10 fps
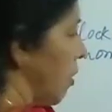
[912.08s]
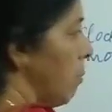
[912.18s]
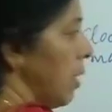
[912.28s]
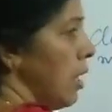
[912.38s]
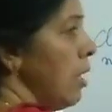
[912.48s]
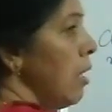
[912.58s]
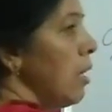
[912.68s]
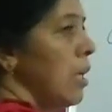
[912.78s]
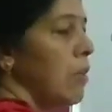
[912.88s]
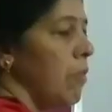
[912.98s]
will be
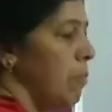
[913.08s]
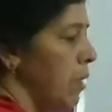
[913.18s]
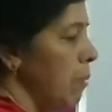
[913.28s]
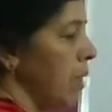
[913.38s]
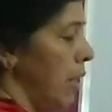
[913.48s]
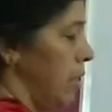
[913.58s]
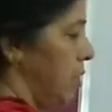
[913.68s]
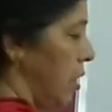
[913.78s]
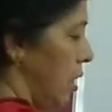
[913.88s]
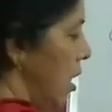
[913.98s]
in equilibrium
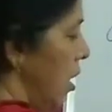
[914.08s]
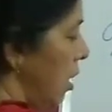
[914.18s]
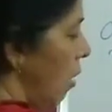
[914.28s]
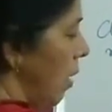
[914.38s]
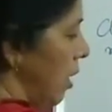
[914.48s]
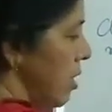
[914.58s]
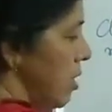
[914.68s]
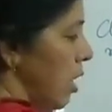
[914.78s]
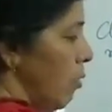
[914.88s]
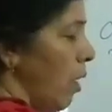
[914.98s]
condition. Now let
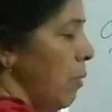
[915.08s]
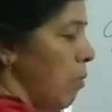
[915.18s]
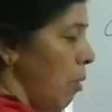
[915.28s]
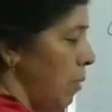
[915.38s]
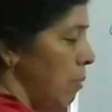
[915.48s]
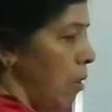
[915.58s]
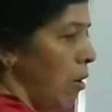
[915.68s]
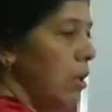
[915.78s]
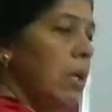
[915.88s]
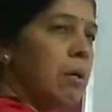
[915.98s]
us take one problem
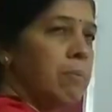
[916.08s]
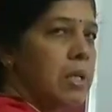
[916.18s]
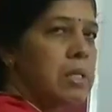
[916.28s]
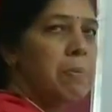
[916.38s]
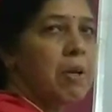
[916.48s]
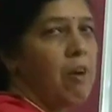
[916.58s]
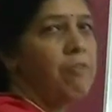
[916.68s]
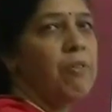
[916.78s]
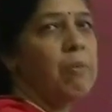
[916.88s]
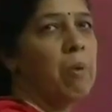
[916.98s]
on principle
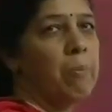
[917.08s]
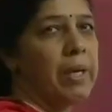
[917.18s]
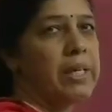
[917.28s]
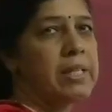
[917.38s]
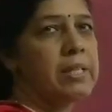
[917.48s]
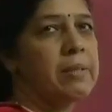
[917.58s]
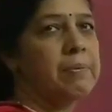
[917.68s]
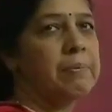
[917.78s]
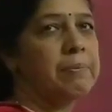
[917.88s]
of moments.